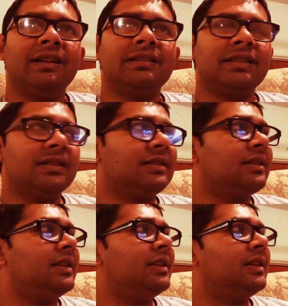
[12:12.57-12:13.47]
since
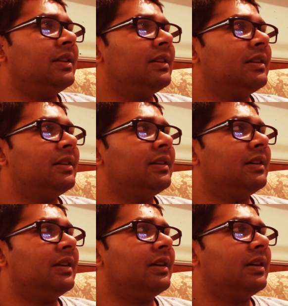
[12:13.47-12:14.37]
the
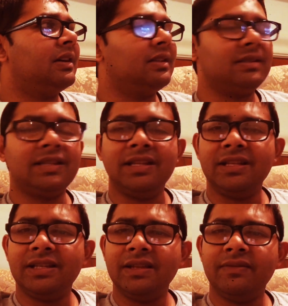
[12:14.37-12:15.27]

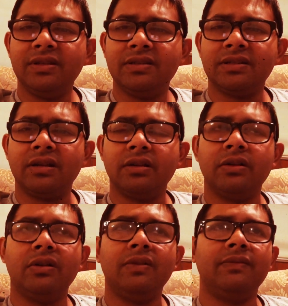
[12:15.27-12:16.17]
LCD TVs started
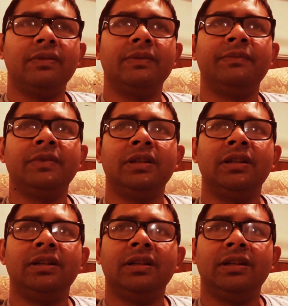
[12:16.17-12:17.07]
off
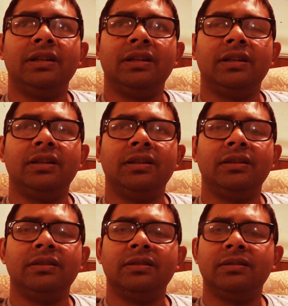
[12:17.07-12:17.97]
in
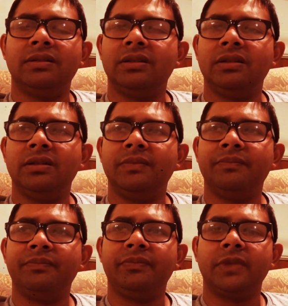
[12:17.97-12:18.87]
the
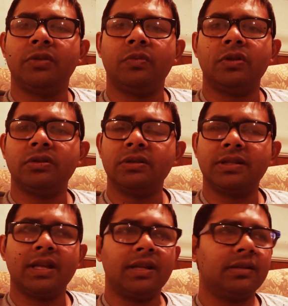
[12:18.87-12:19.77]
commercial
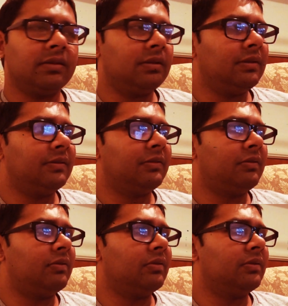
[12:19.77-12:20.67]
sector,
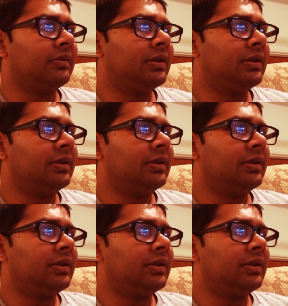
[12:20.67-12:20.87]
or,